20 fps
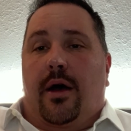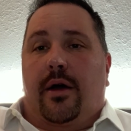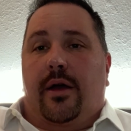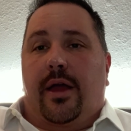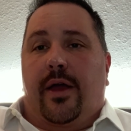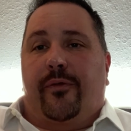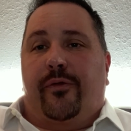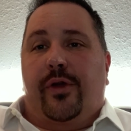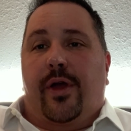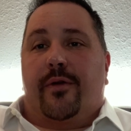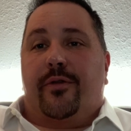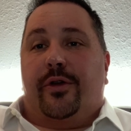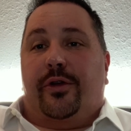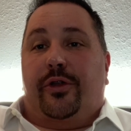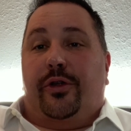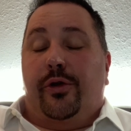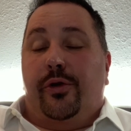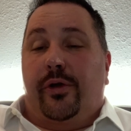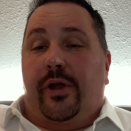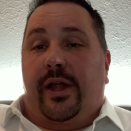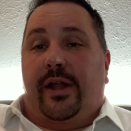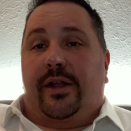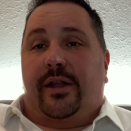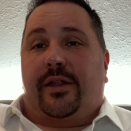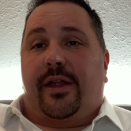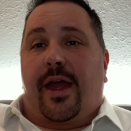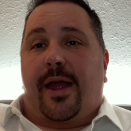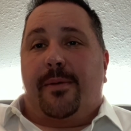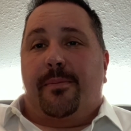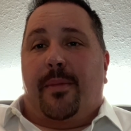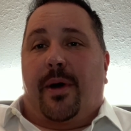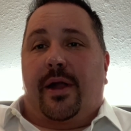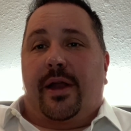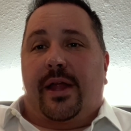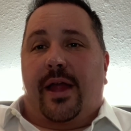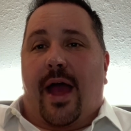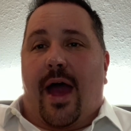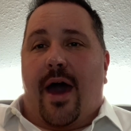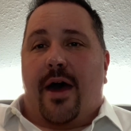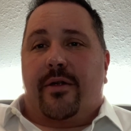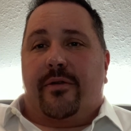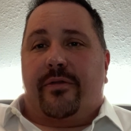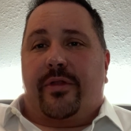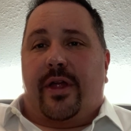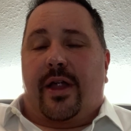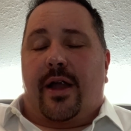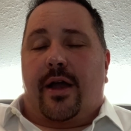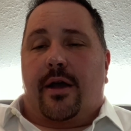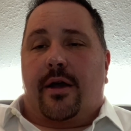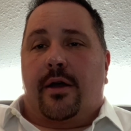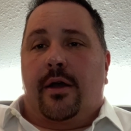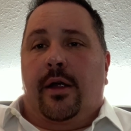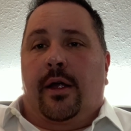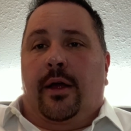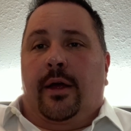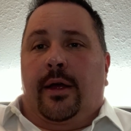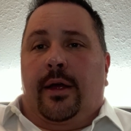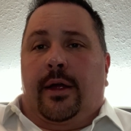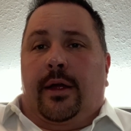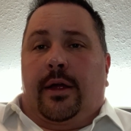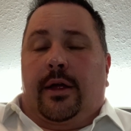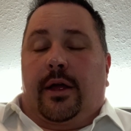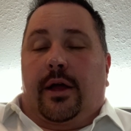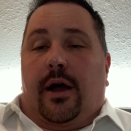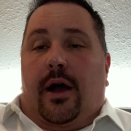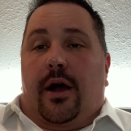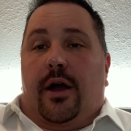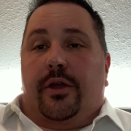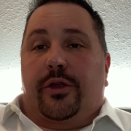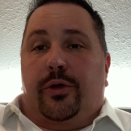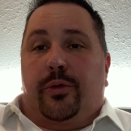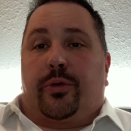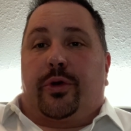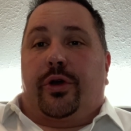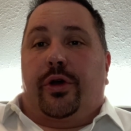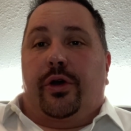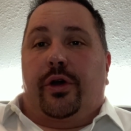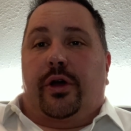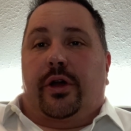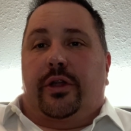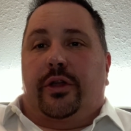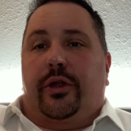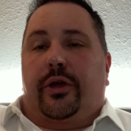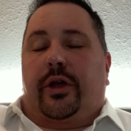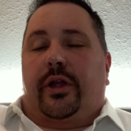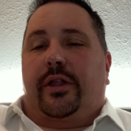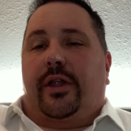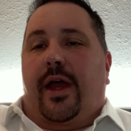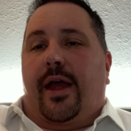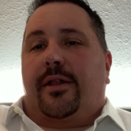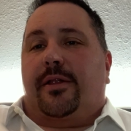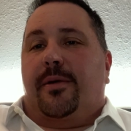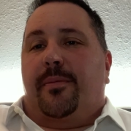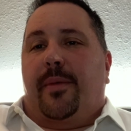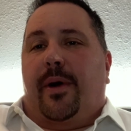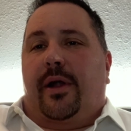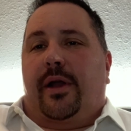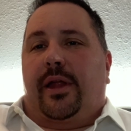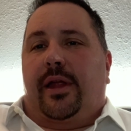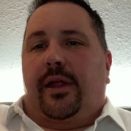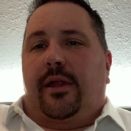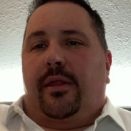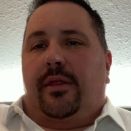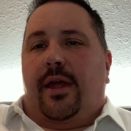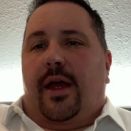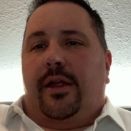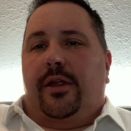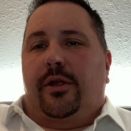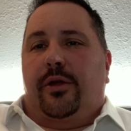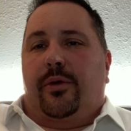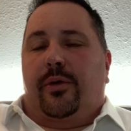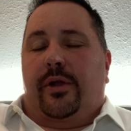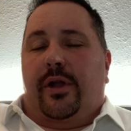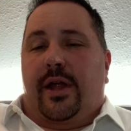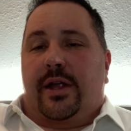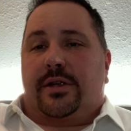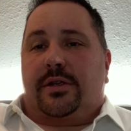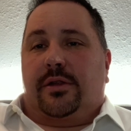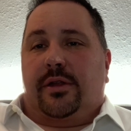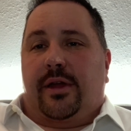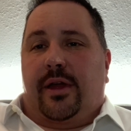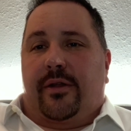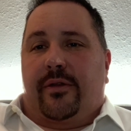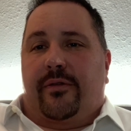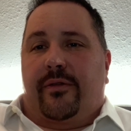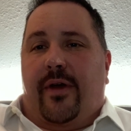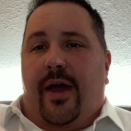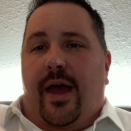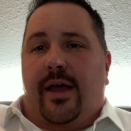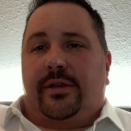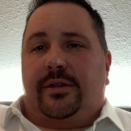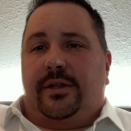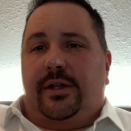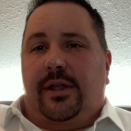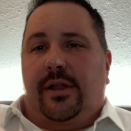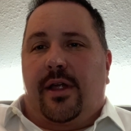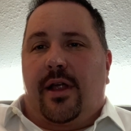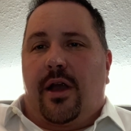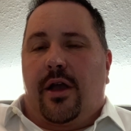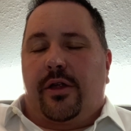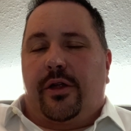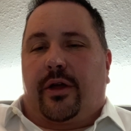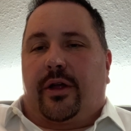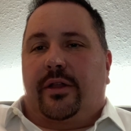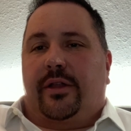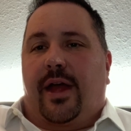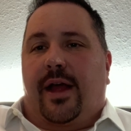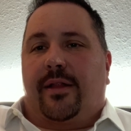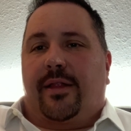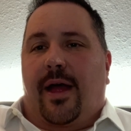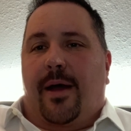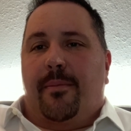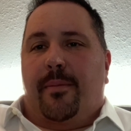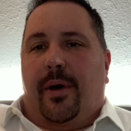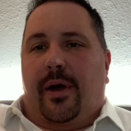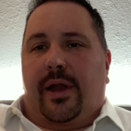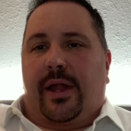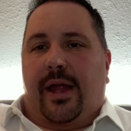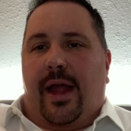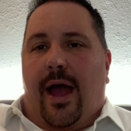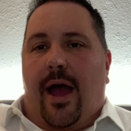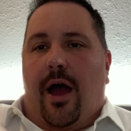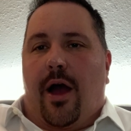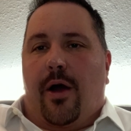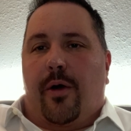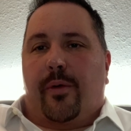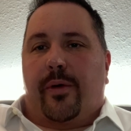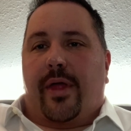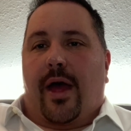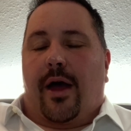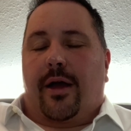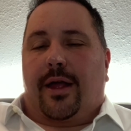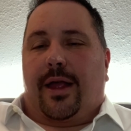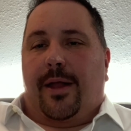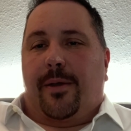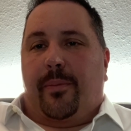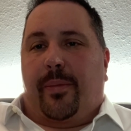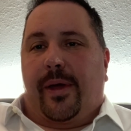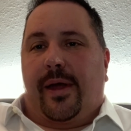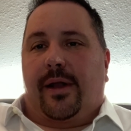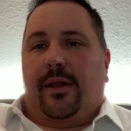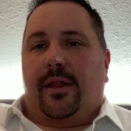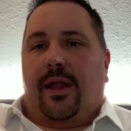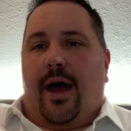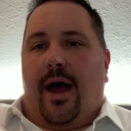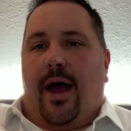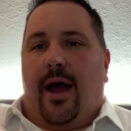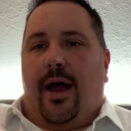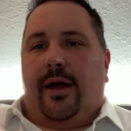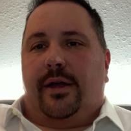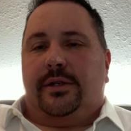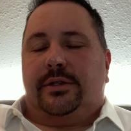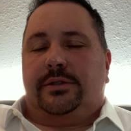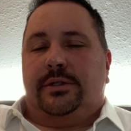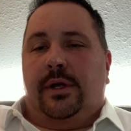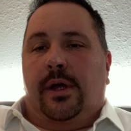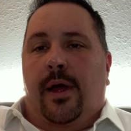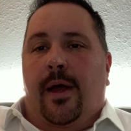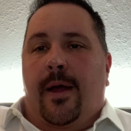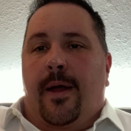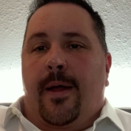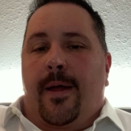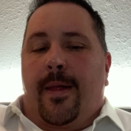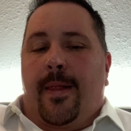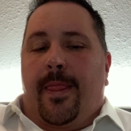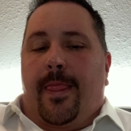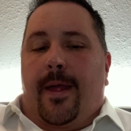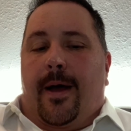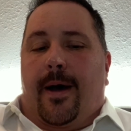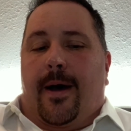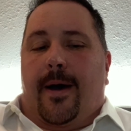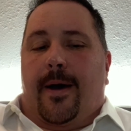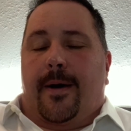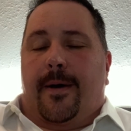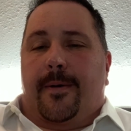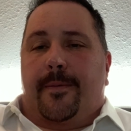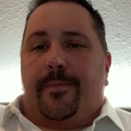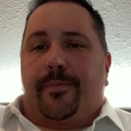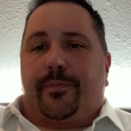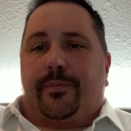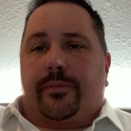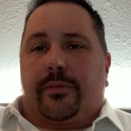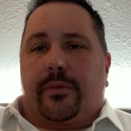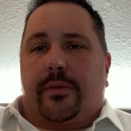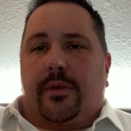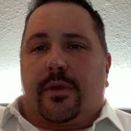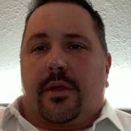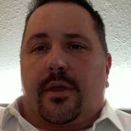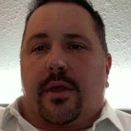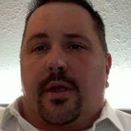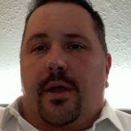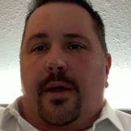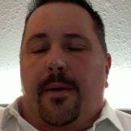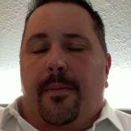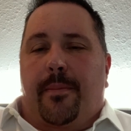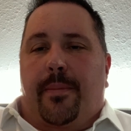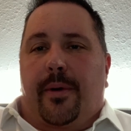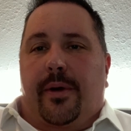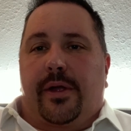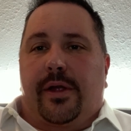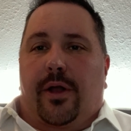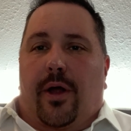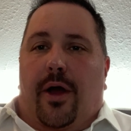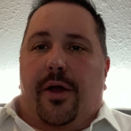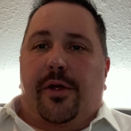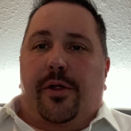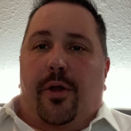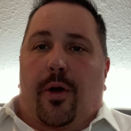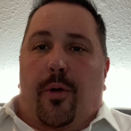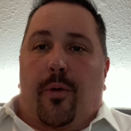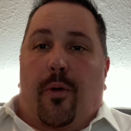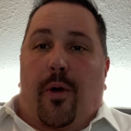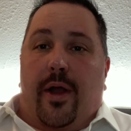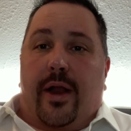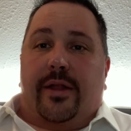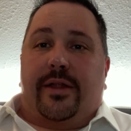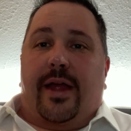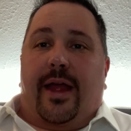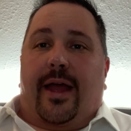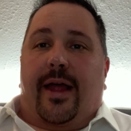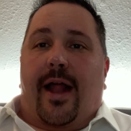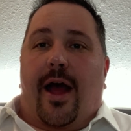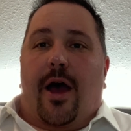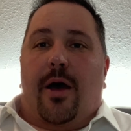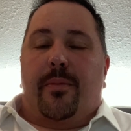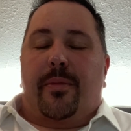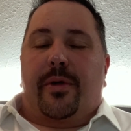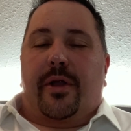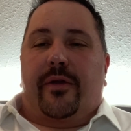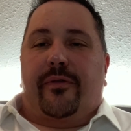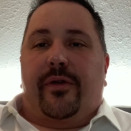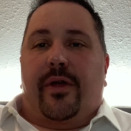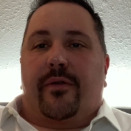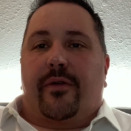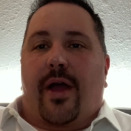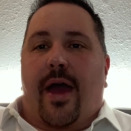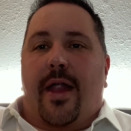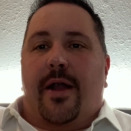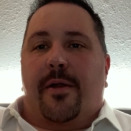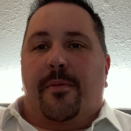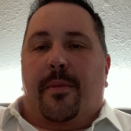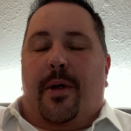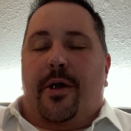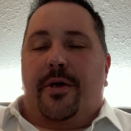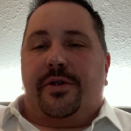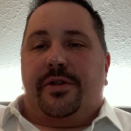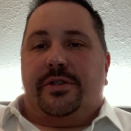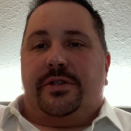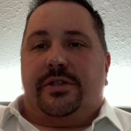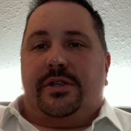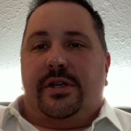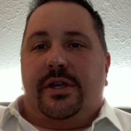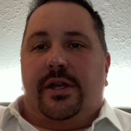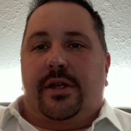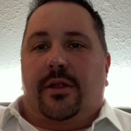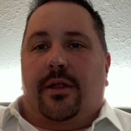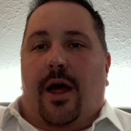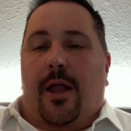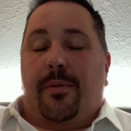If you ever do need to take money out of there, you could take the money that you initially invest in there. You can take that money out without getting penalized. But you don't want to take it out. But if you ever had an emergency, a lot of